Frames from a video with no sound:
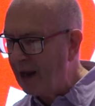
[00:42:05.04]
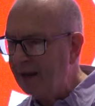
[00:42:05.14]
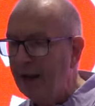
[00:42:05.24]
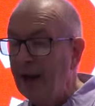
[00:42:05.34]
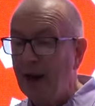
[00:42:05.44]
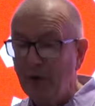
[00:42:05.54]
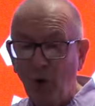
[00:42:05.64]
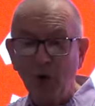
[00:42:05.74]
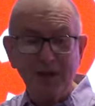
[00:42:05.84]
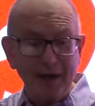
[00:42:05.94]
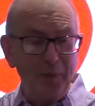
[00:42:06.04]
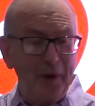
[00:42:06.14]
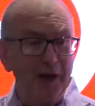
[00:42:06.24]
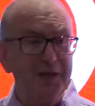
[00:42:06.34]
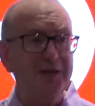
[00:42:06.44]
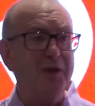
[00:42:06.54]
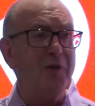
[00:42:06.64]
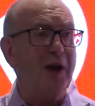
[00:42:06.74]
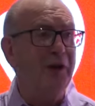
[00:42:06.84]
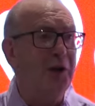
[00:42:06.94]
line Of course, that applies to the
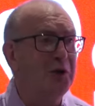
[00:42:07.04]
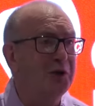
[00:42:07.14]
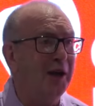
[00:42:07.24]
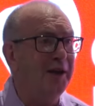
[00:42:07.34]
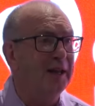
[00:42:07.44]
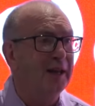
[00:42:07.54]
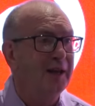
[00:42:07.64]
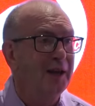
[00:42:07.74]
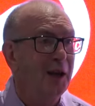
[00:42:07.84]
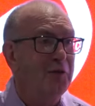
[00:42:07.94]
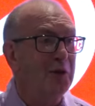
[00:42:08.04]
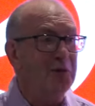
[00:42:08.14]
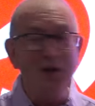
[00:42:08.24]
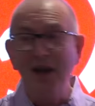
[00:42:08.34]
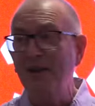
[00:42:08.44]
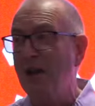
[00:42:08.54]
revolution. If you think